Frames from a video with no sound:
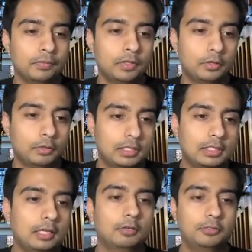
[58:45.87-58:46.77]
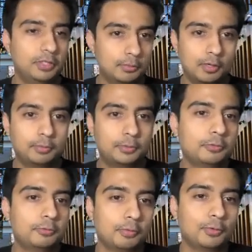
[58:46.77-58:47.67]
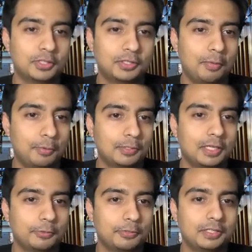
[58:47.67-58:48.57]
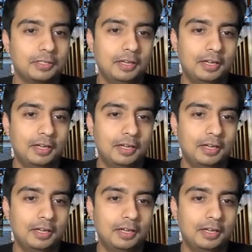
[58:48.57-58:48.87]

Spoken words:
You know, that's like a dream come true for most couples, I would say.